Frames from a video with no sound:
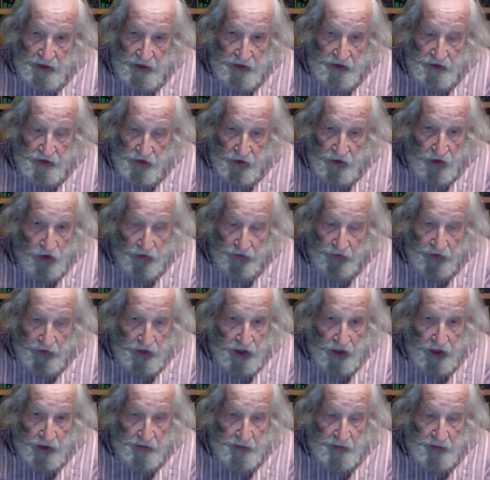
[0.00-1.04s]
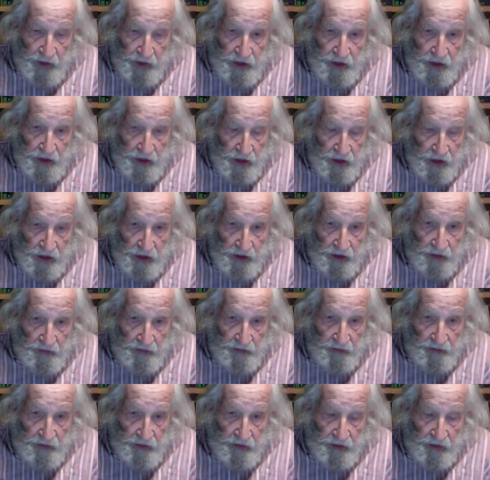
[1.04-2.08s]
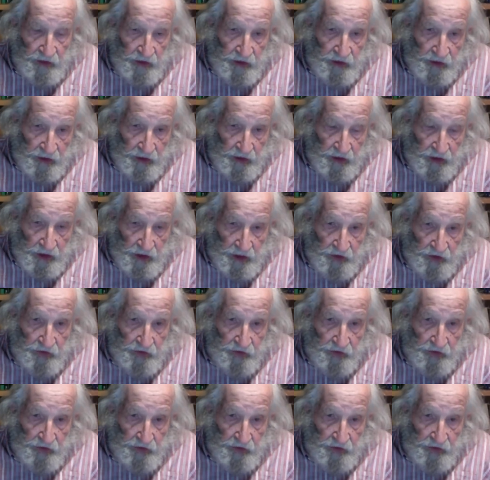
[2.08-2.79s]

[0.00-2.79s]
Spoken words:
often not being done. You can give